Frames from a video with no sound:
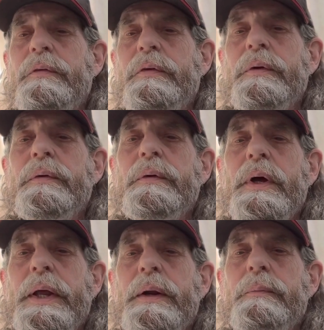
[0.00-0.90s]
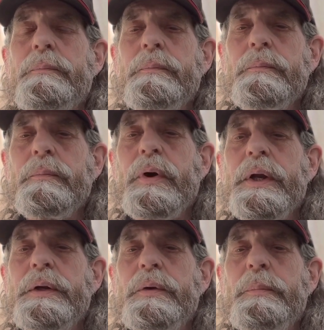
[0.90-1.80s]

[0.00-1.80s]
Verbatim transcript: So I had a brand new